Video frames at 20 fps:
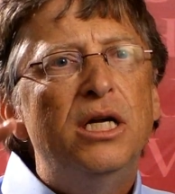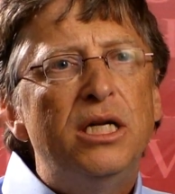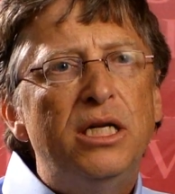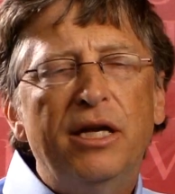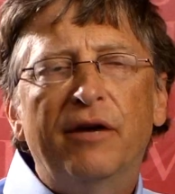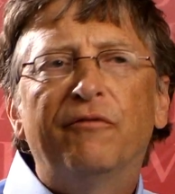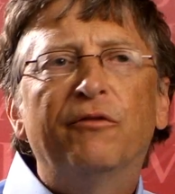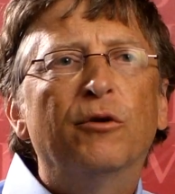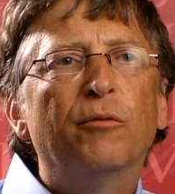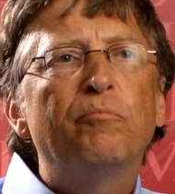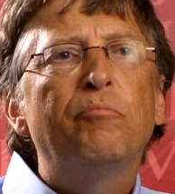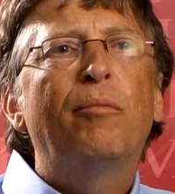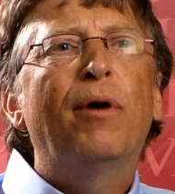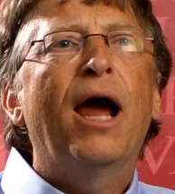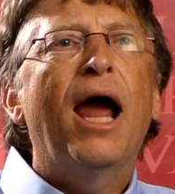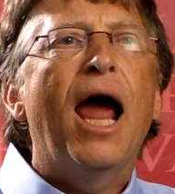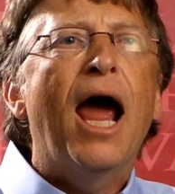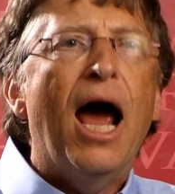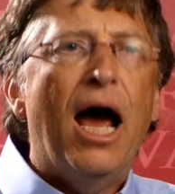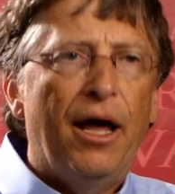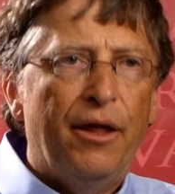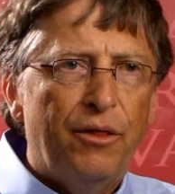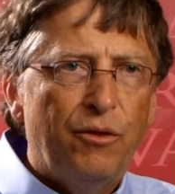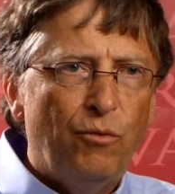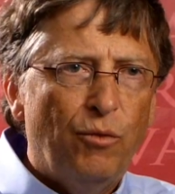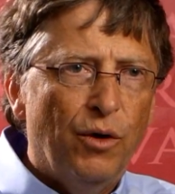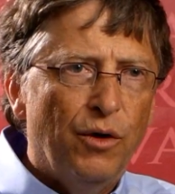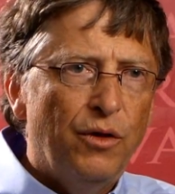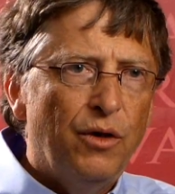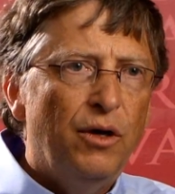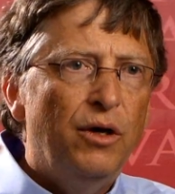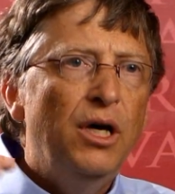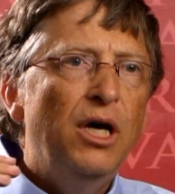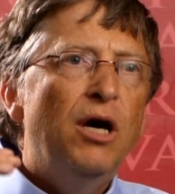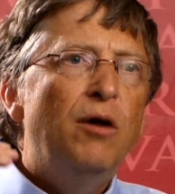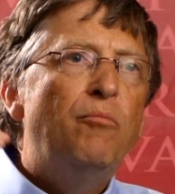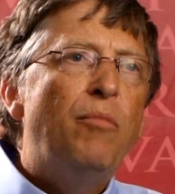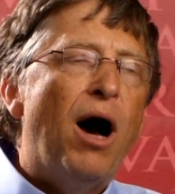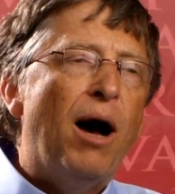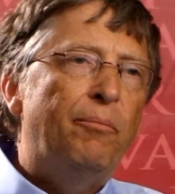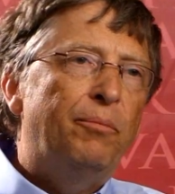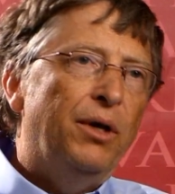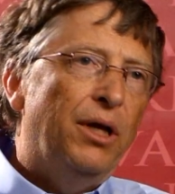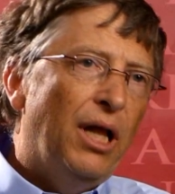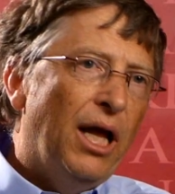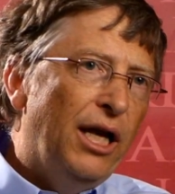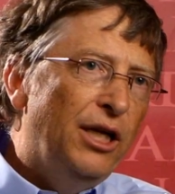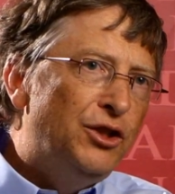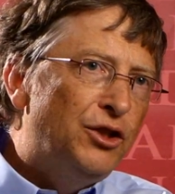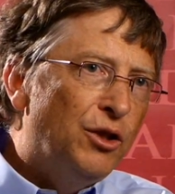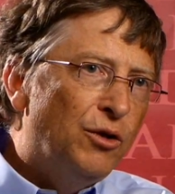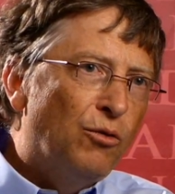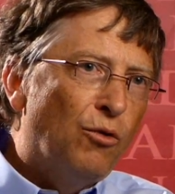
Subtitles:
different path where the population